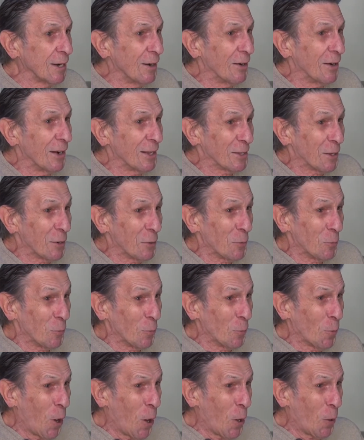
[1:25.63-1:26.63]
You know,
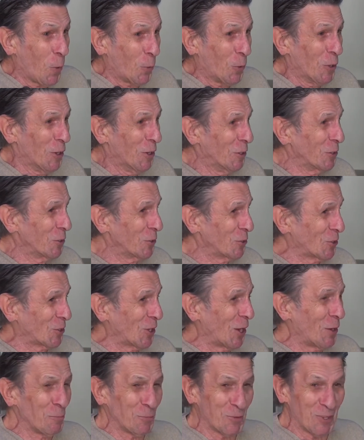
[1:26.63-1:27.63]
whoa,
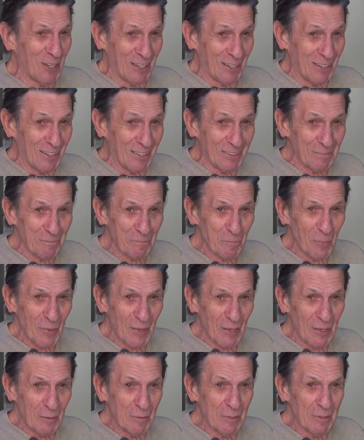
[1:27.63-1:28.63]
something,
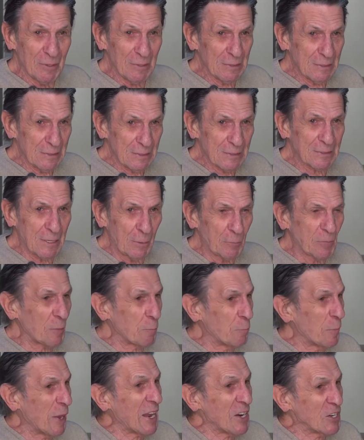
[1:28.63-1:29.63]

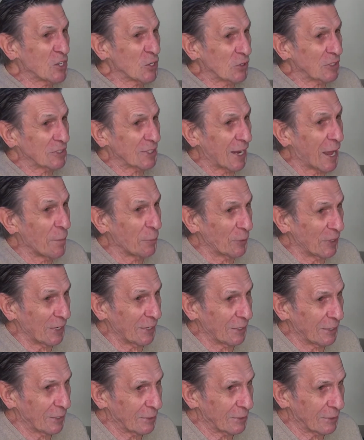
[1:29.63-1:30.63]
something major is
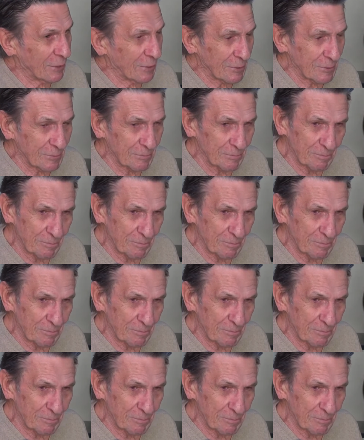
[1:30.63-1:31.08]
happening here.